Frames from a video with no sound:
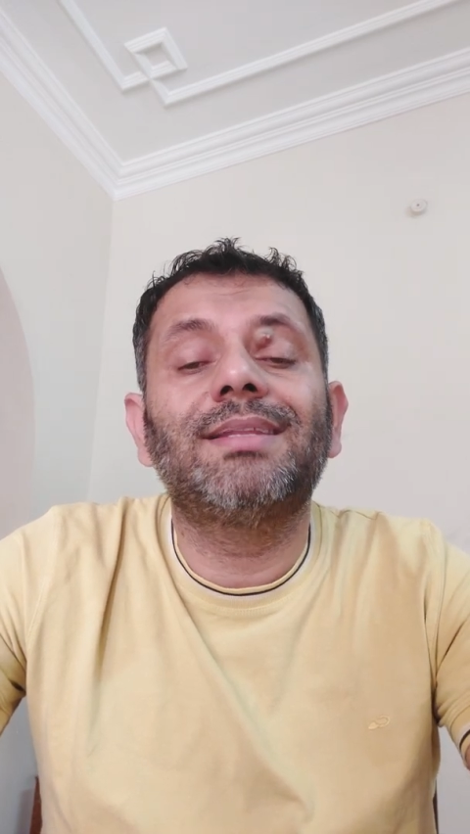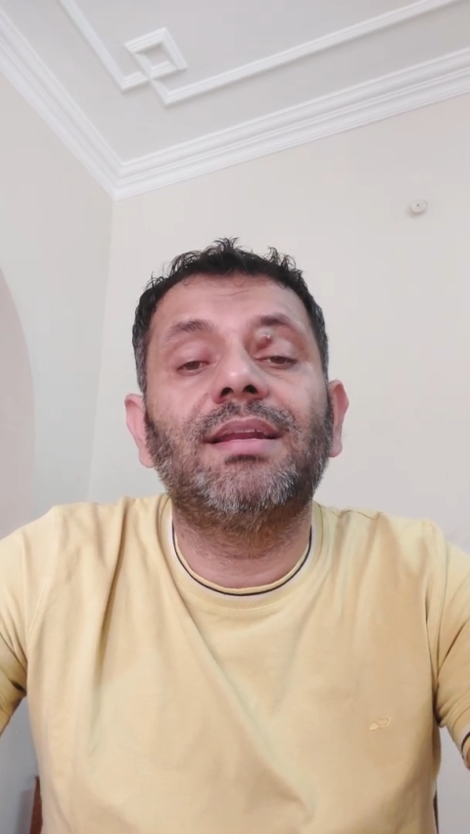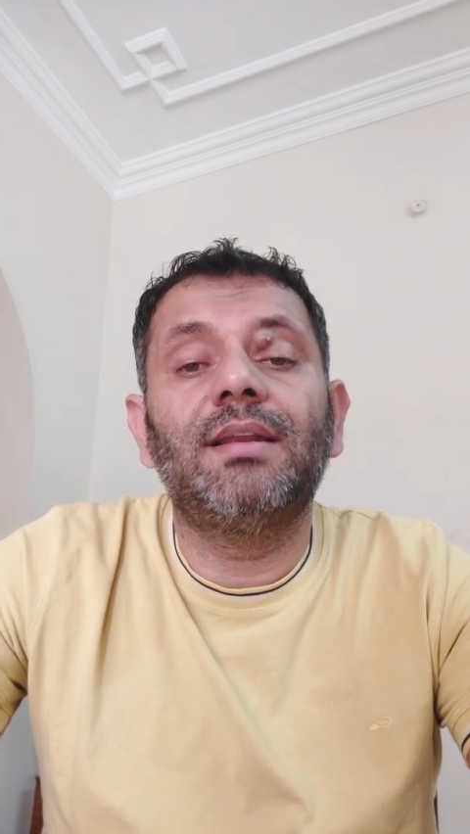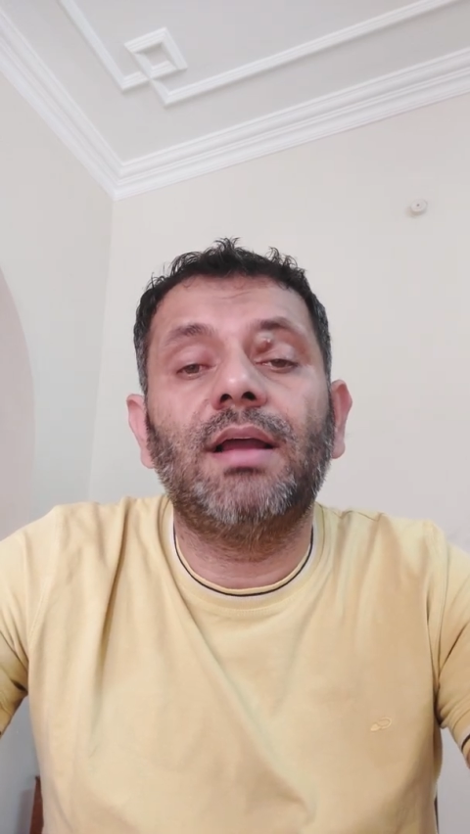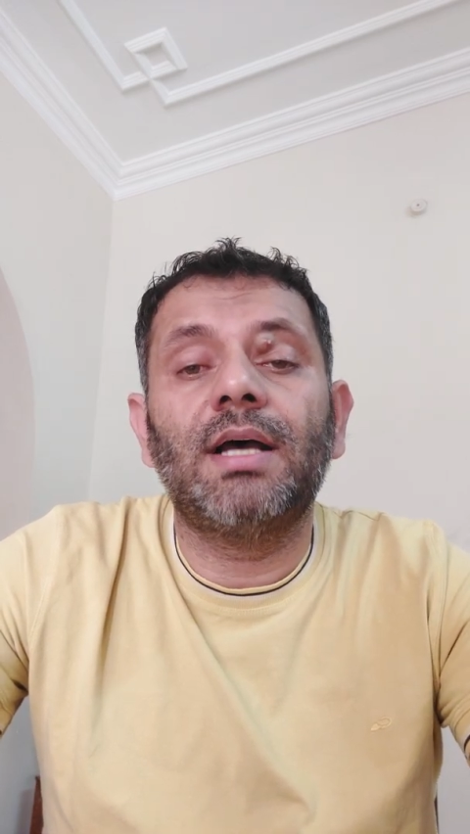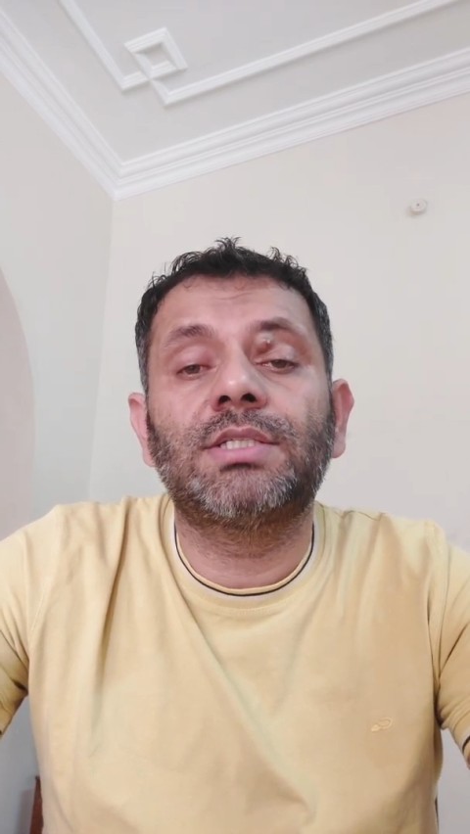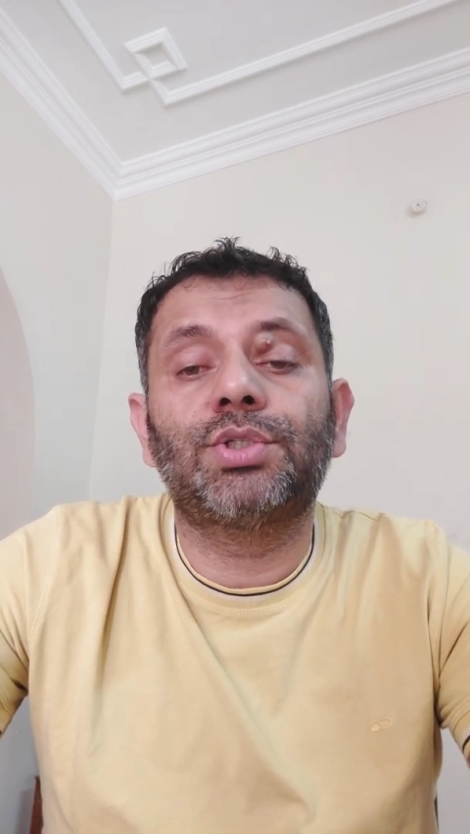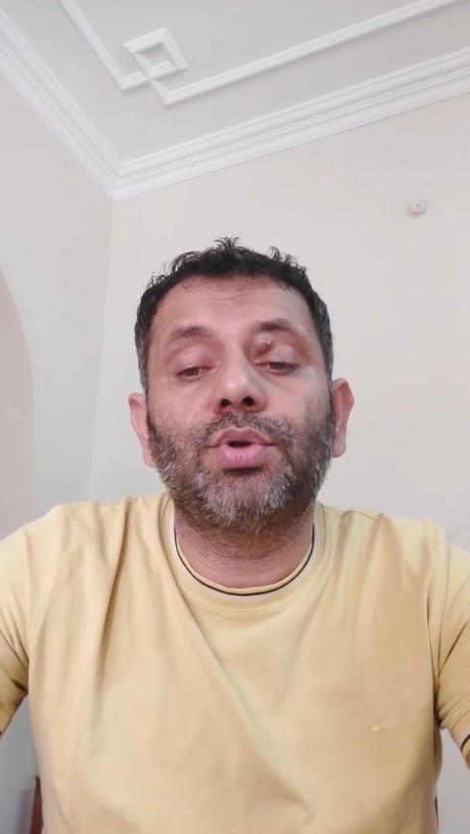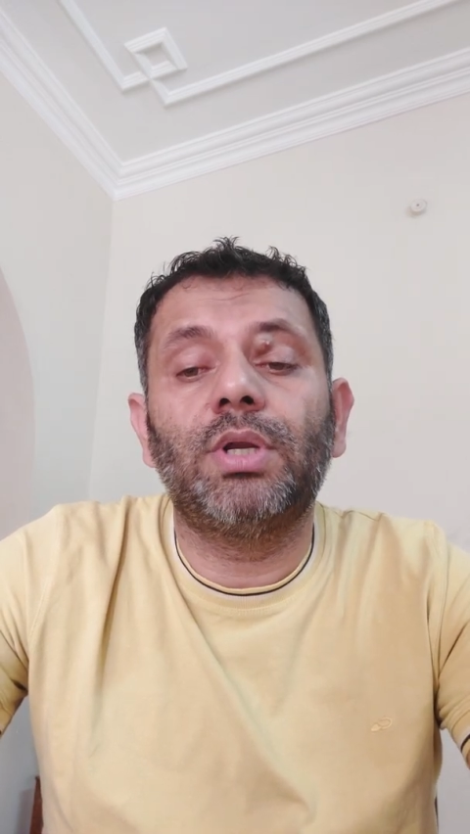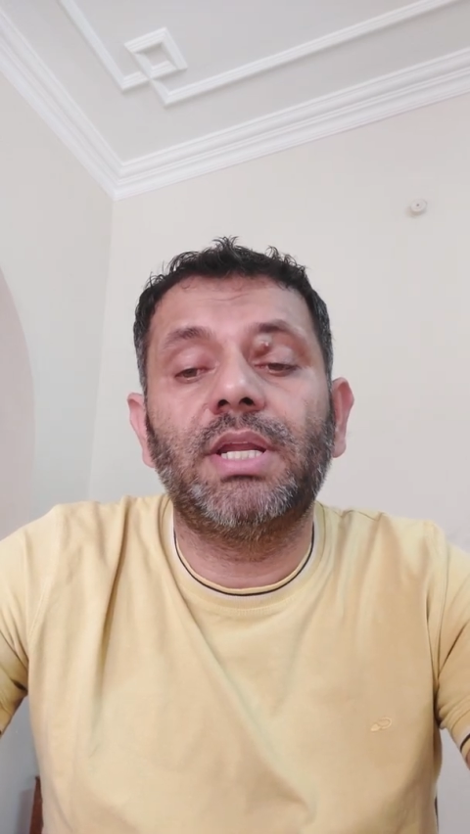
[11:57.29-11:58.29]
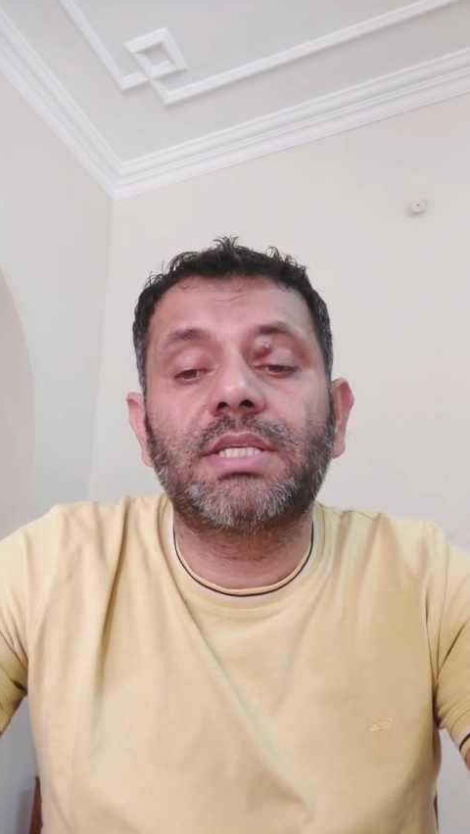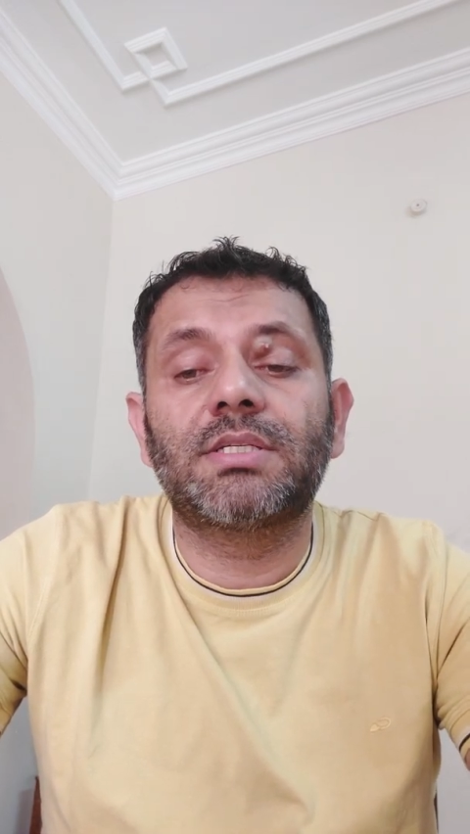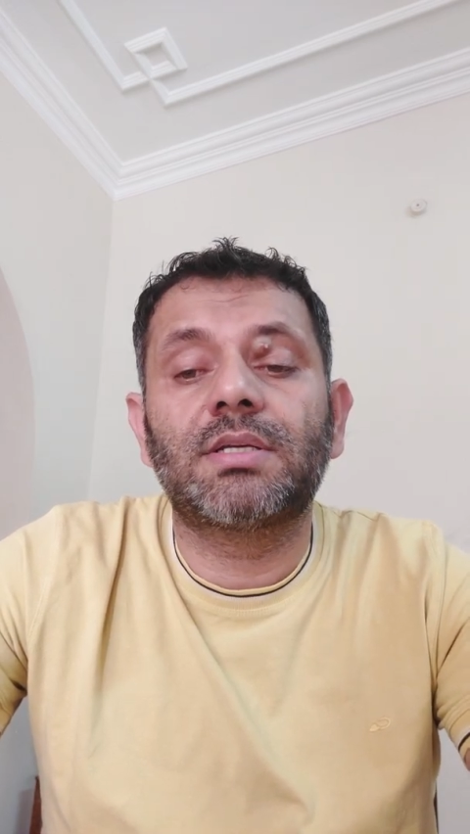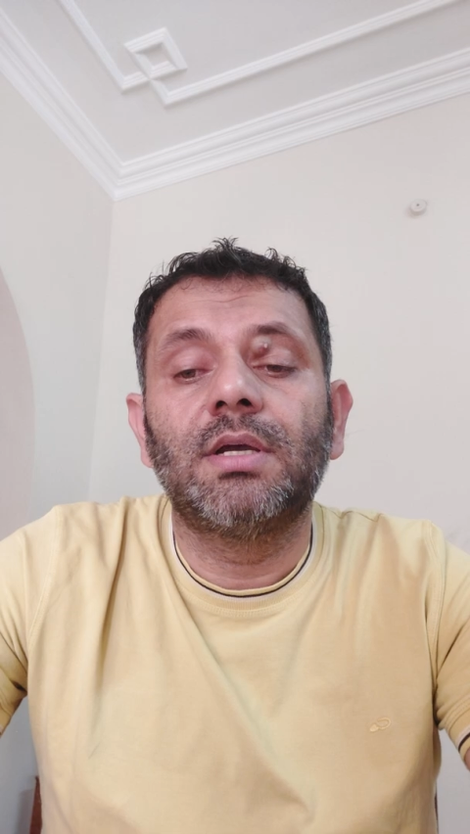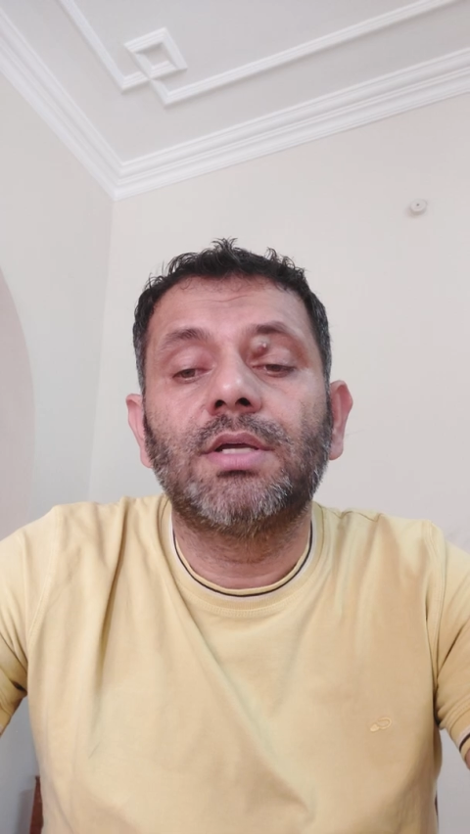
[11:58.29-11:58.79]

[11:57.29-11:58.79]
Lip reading: the last to list.